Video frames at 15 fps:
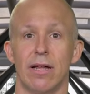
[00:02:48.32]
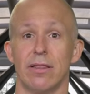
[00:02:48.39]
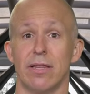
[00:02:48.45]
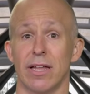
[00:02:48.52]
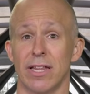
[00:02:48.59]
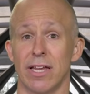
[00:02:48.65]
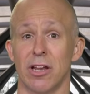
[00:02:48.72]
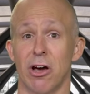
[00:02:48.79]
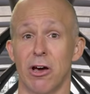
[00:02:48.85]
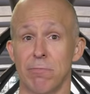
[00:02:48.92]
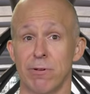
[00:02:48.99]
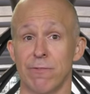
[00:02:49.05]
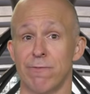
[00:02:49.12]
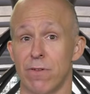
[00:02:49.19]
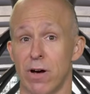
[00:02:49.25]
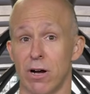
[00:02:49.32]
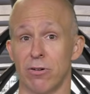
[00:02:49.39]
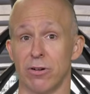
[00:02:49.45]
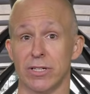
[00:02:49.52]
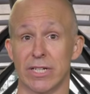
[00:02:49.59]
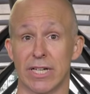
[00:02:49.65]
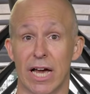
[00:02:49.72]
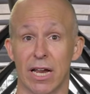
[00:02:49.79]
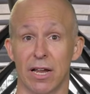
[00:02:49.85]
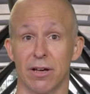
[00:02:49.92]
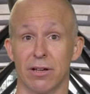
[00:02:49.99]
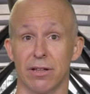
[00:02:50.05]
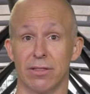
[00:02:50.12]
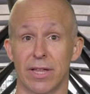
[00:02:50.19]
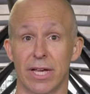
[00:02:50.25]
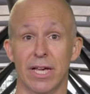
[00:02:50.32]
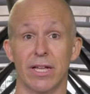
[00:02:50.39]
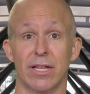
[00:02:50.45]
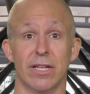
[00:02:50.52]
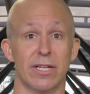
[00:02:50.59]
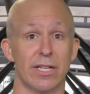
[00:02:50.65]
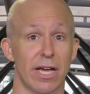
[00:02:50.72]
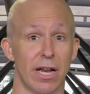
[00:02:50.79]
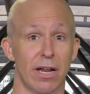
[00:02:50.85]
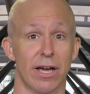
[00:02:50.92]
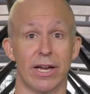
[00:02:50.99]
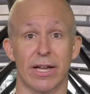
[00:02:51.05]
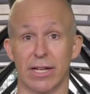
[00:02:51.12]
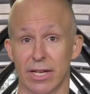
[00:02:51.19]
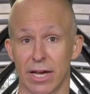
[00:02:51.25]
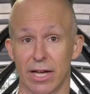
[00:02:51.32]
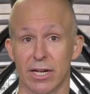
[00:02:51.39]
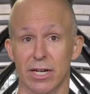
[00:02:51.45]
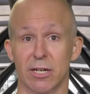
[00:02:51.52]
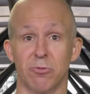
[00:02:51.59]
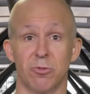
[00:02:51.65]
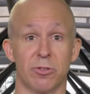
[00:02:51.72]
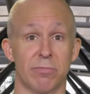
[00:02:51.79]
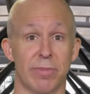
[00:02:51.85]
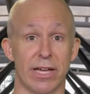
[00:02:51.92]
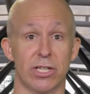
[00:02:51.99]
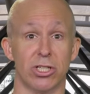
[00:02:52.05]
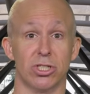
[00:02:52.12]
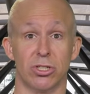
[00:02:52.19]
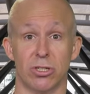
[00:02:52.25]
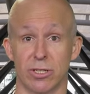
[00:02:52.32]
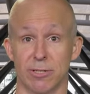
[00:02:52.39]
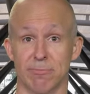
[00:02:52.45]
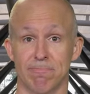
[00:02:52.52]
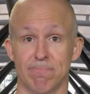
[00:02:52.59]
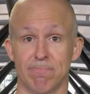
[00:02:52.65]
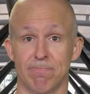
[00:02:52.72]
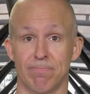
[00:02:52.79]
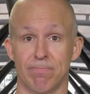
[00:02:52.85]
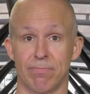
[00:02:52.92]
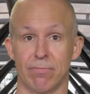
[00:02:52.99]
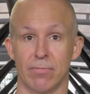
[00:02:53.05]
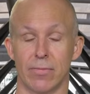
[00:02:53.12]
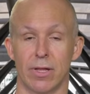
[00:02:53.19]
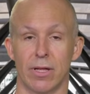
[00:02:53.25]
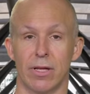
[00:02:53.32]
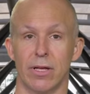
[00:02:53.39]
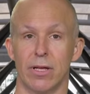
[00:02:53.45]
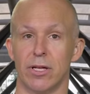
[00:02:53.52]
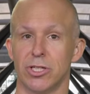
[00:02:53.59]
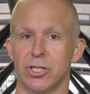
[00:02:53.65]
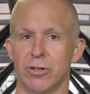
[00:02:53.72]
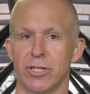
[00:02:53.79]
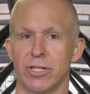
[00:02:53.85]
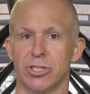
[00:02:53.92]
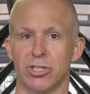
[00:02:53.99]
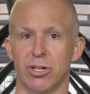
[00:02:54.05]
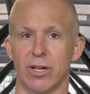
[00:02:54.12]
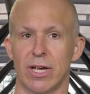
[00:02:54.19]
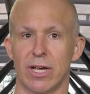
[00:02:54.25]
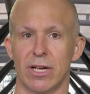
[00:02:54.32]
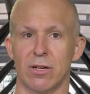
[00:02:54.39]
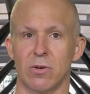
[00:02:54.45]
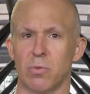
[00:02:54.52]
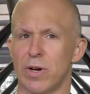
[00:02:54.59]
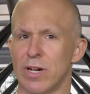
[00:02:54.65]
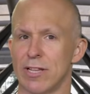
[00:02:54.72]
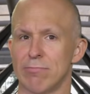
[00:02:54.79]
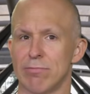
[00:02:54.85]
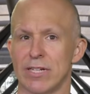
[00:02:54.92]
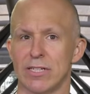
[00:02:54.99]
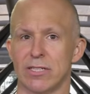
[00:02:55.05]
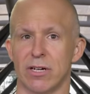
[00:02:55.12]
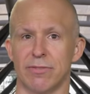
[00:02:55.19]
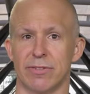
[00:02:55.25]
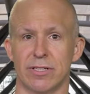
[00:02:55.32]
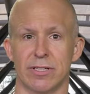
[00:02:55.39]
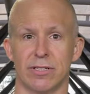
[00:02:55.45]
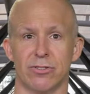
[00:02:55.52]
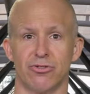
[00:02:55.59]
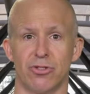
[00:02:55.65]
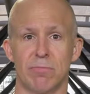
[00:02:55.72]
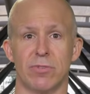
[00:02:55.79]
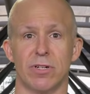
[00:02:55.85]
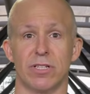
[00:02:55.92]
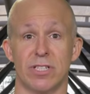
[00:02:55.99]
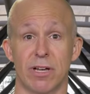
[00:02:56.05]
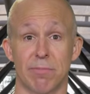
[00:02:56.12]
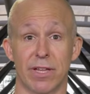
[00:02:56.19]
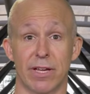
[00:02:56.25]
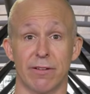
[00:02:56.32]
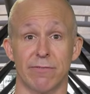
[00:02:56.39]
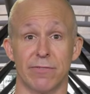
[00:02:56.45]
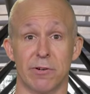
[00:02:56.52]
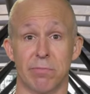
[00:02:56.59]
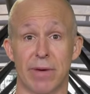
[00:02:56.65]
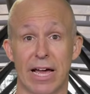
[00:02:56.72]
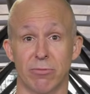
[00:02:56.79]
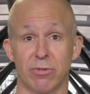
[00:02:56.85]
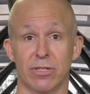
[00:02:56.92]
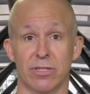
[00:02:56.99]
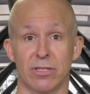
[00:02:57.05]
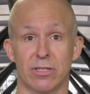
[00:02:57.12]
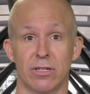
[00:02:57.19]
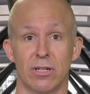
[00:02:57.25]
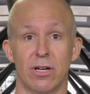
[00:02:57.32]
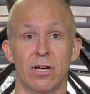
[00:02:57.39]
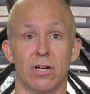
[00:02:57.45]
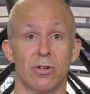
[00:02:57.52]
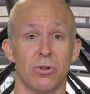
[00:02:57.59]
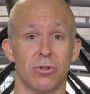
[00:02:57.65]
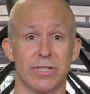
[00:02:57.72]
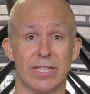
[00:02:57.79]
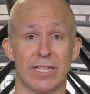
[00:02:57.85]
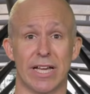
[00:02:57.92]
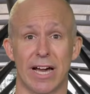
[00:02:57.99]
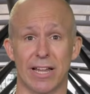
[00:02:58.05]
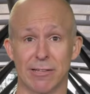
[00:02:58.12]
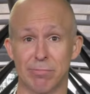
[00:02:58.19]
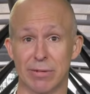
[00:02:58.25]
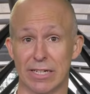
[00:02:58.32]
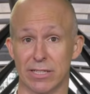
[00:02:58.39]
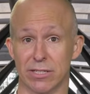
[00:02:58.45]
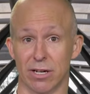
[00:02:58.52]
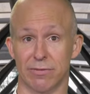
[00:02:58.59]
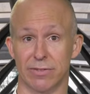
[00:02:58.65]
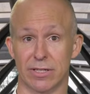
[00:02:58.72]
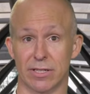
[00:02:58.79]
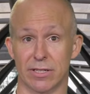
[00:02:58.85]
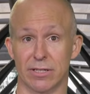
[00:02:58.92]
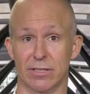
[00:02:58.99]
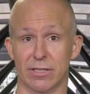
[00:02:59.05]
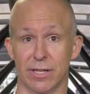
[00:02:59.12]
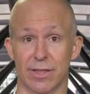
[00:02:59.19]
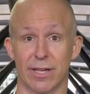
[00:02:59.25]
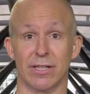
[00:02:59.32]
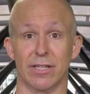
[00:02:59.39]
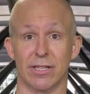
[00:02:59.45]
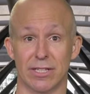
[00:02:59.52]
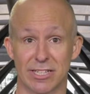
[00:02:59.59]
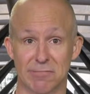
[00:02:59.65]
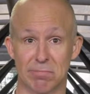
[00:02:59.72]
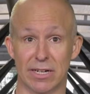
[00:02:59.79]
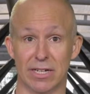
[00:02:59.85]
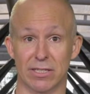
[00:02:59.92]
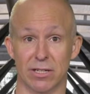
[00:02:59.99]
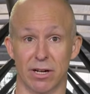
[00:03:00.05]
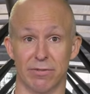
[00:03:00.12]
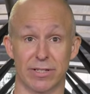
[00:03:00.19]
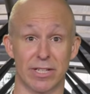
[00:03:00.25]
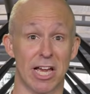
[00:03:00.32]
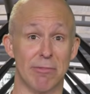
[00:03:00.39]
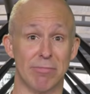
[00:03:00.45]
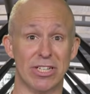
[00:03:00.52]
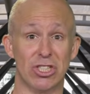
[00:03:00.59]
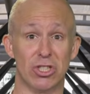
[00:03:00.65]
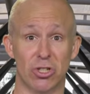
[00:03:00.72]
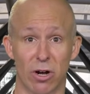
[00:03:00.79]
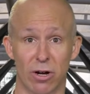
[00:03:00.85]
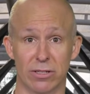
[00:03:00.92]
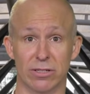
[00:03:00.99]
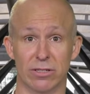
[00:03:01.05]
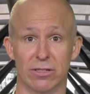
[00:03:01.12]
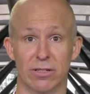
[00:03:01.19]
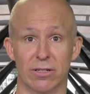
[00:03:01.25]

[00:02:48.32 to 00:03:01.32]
They then opened fire on Diallo, thinking that Diallo had a gun and was about to shoot them. During the shooting, one of the police officers tripped on something and fell backwards, causing the other police officers to think that this police officer had been shot.